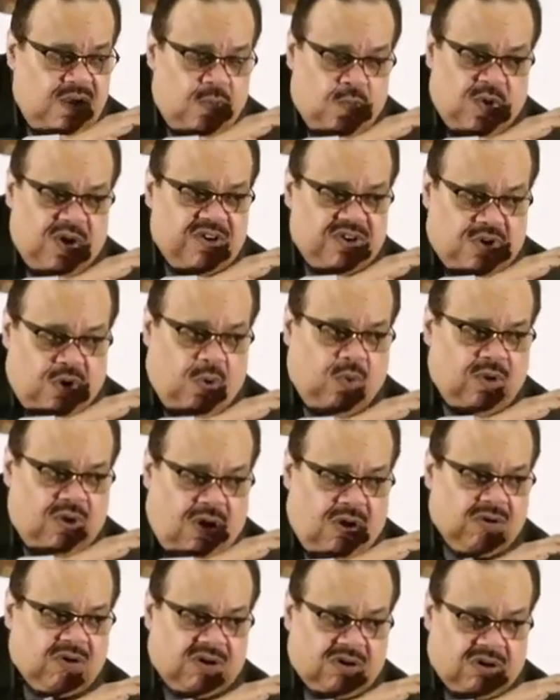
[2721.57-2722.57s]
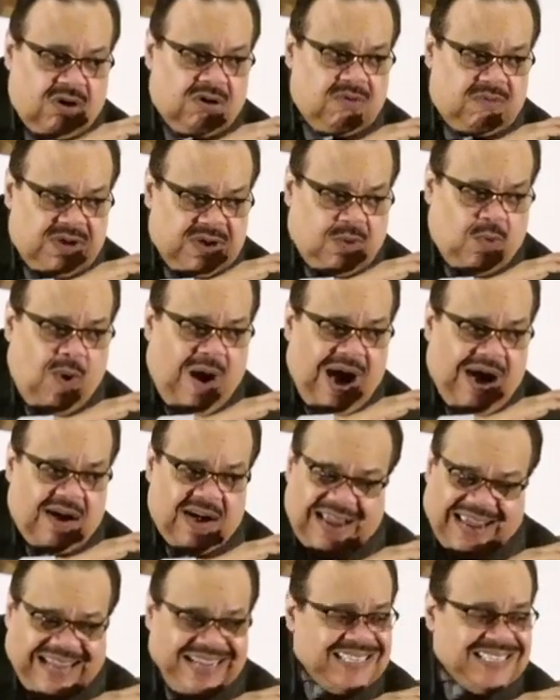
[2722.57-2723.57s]
we're no longer going to
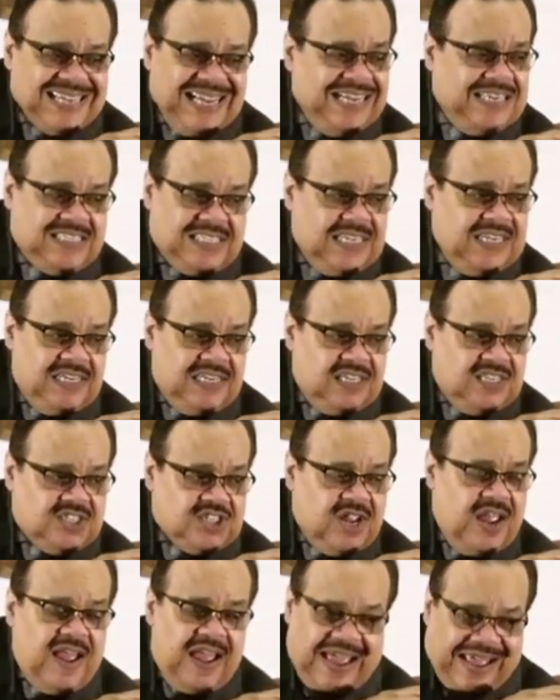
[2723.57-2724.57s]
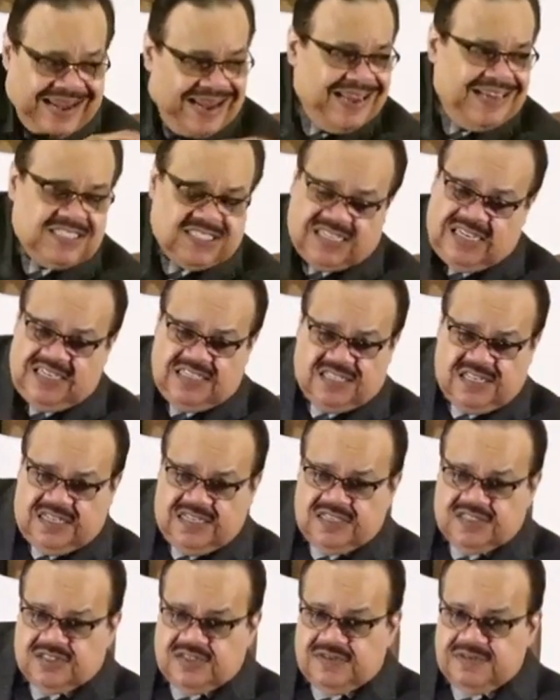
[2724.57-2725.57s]
require SATs and ACTs.